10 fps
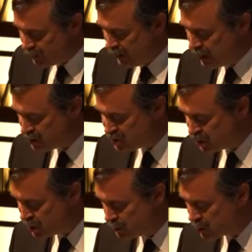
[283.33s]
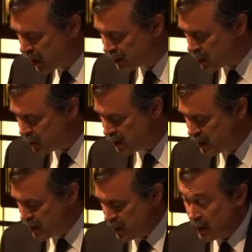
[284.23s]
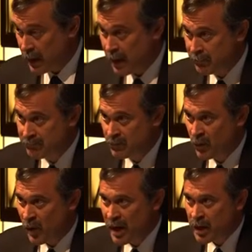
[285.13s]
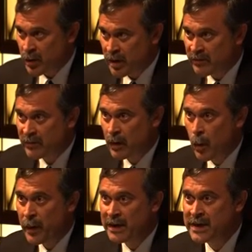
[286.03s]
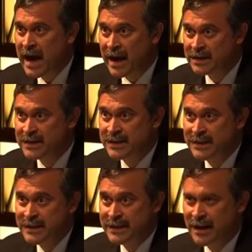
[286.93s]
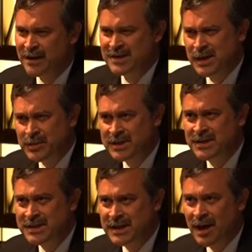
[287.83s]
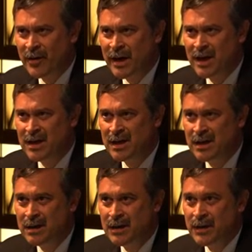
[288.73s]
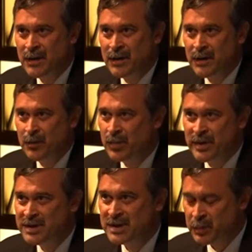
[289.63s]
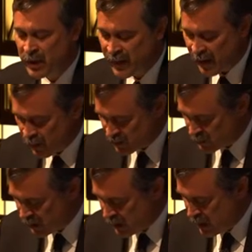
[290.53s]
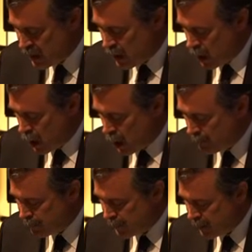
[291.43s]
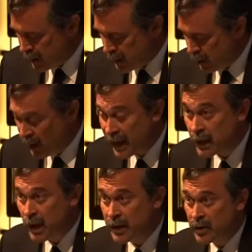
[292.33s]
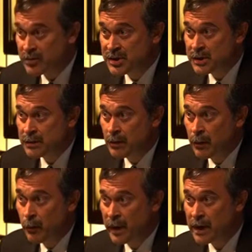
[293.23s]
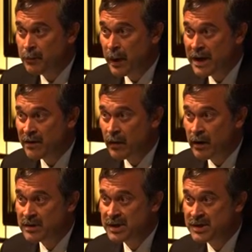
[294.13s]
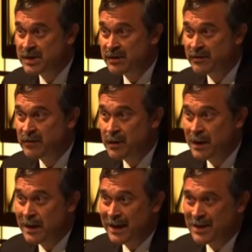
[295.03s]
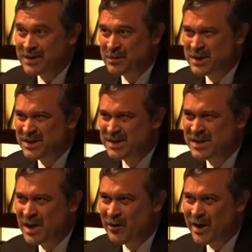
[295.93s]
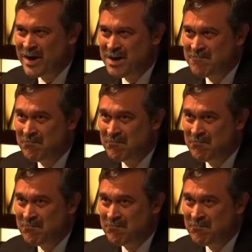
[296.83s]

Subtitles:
And here's the cheap shot coming. Credit unions don't pay tax, aren't subject to CRA. Please explain that one to me. Internet lenders, big bane of our existence, subject to CRA?